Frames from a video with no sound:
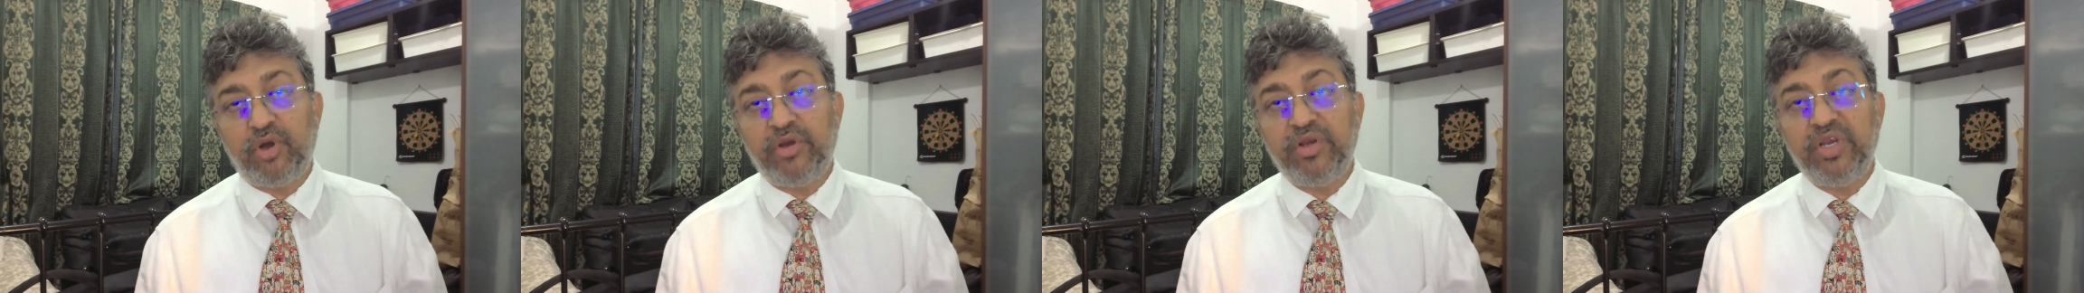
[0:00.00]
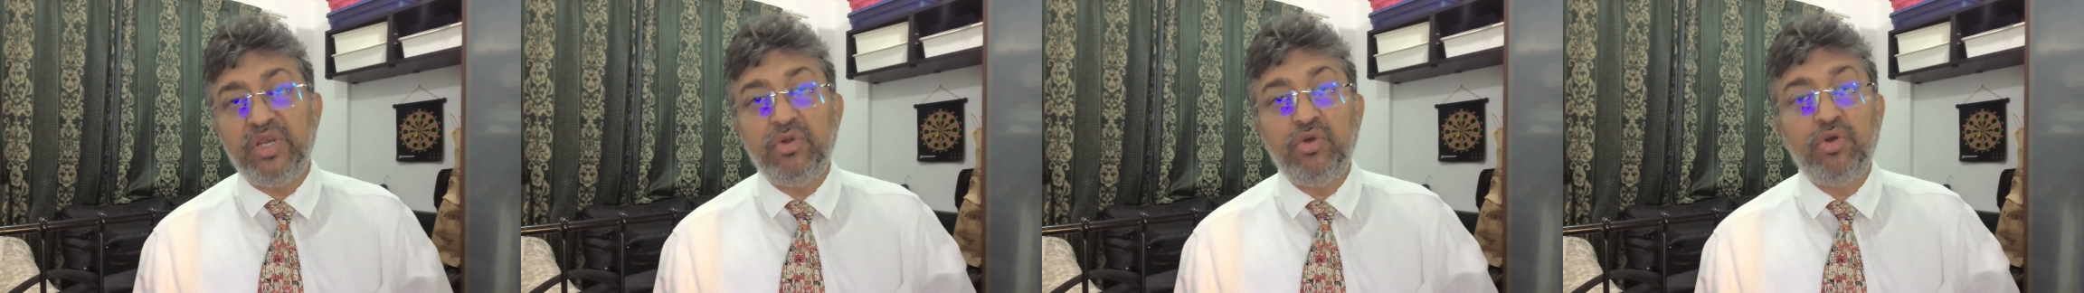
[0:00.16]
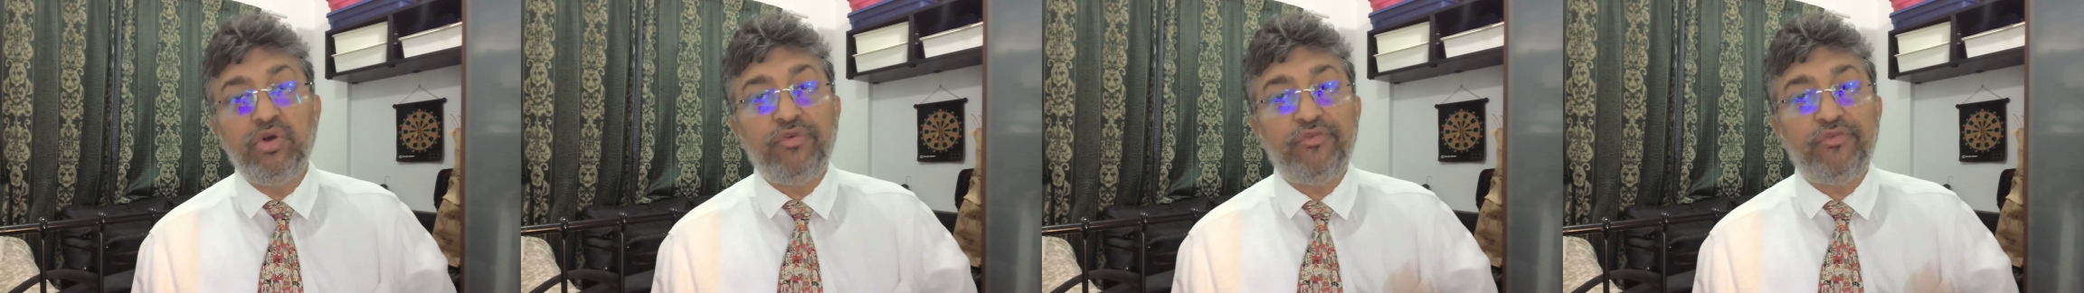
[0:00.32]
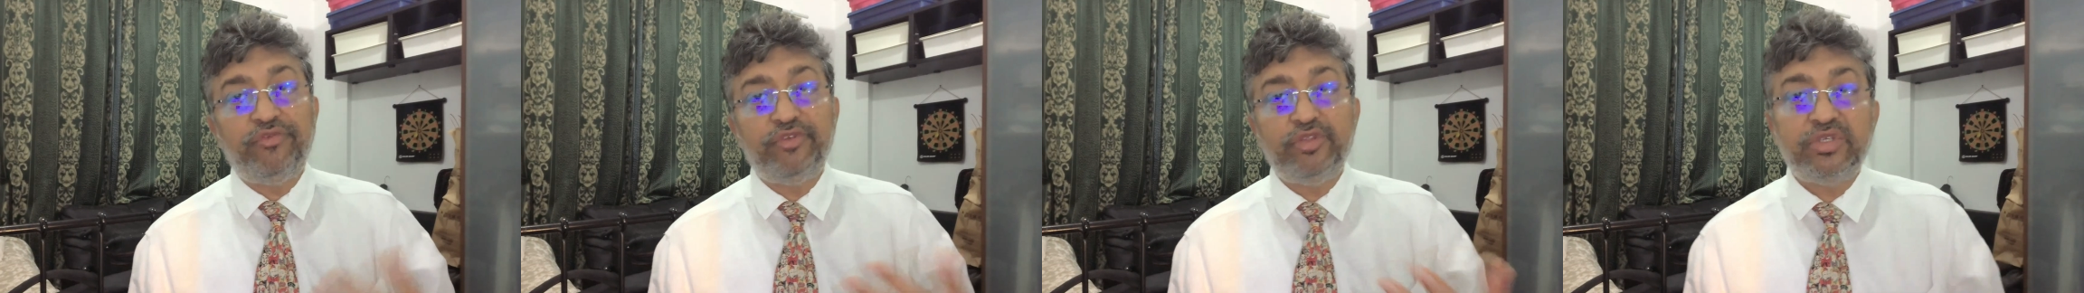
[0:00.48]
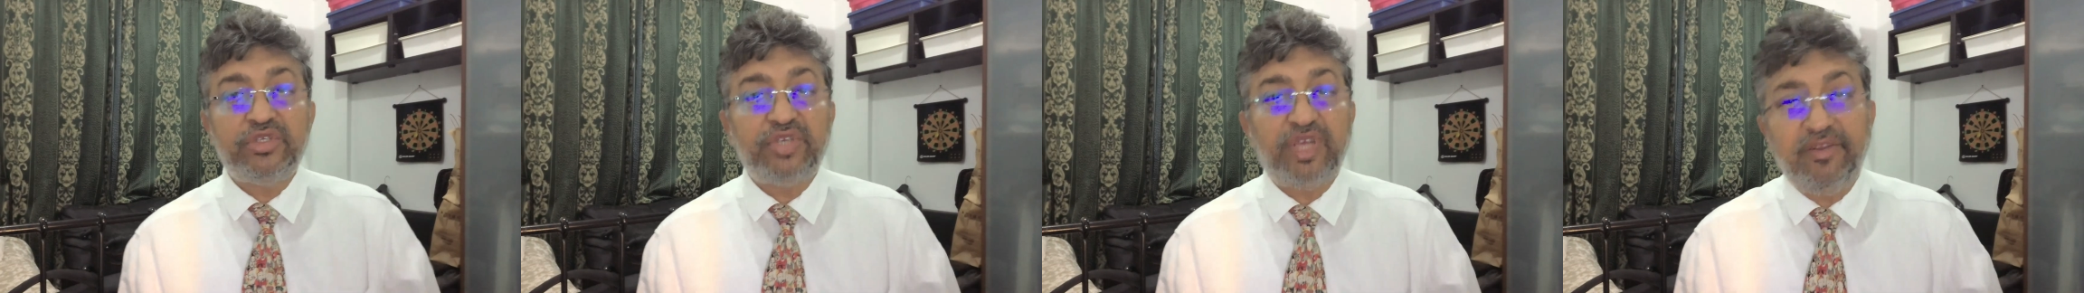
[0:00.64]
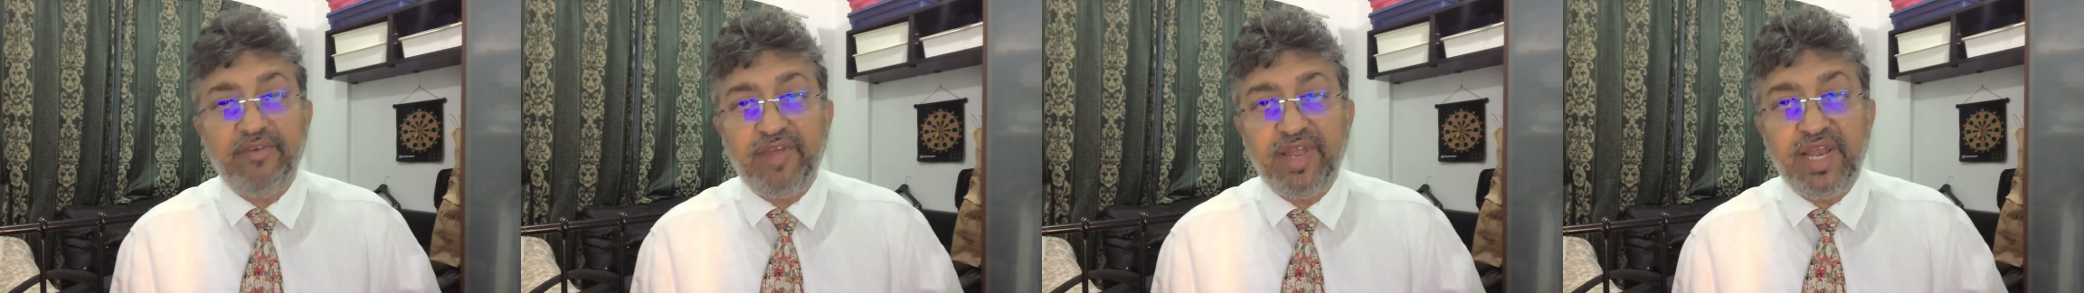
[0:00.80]
go for the
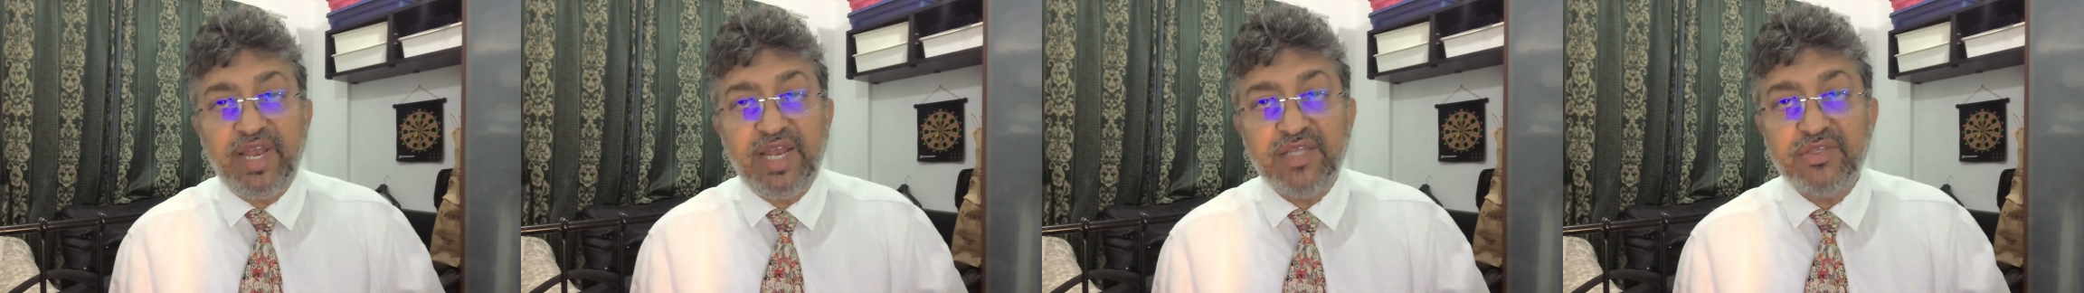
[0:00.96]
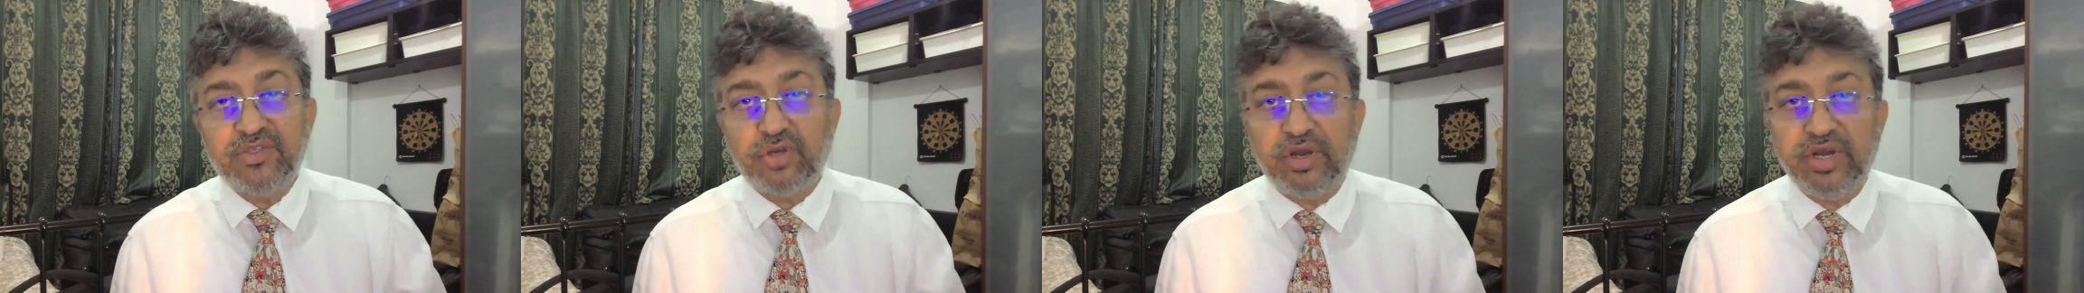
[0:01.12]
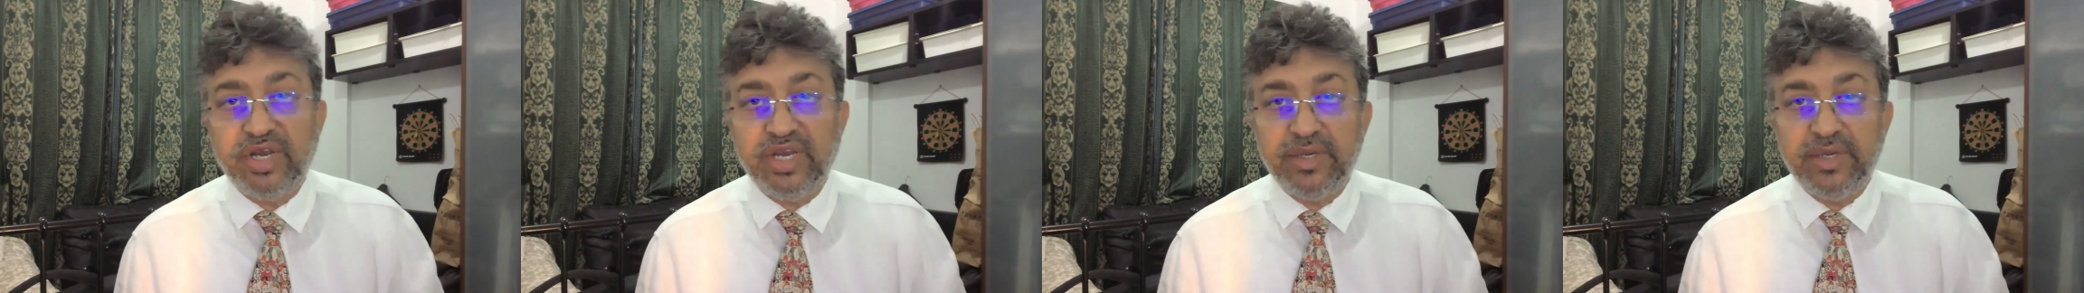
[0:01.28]
surveillance audit.